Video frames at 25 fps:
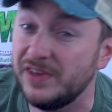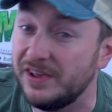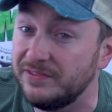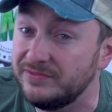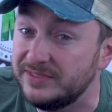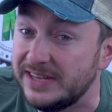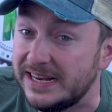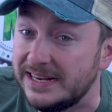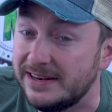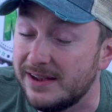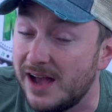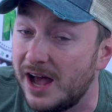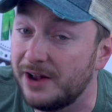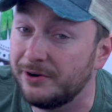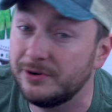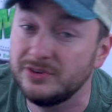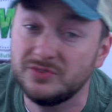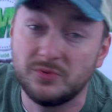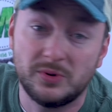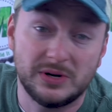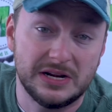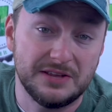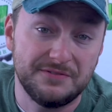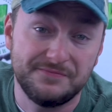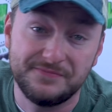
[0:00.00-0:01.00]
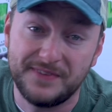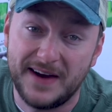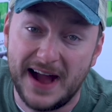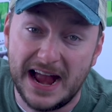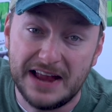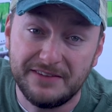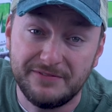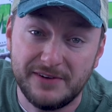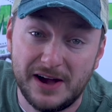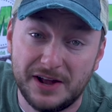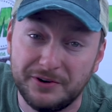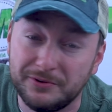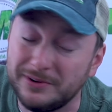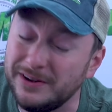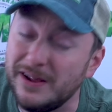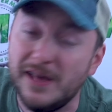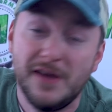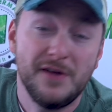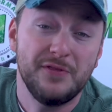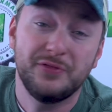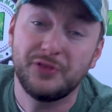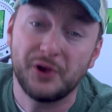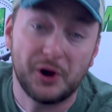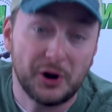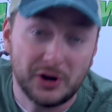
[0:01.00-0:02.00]
$1,500, $2,500,
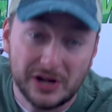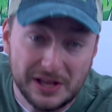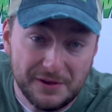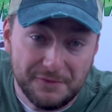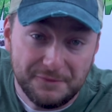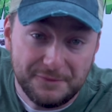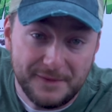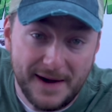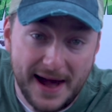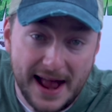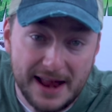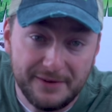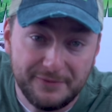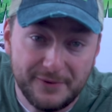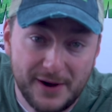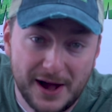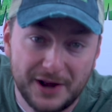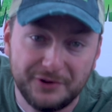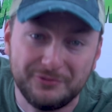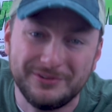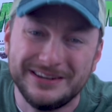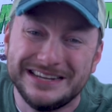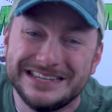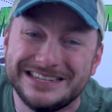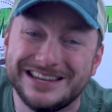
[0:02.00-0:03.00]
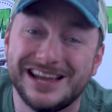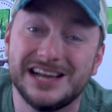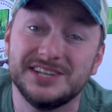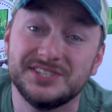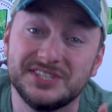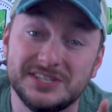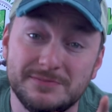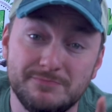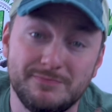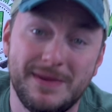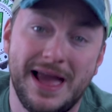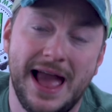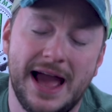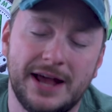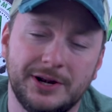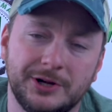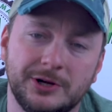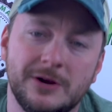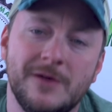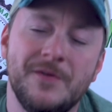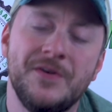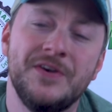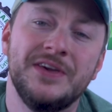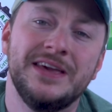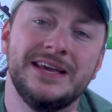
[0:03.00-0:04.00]
$3,500, doesn't
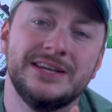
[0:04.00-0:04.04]
matter.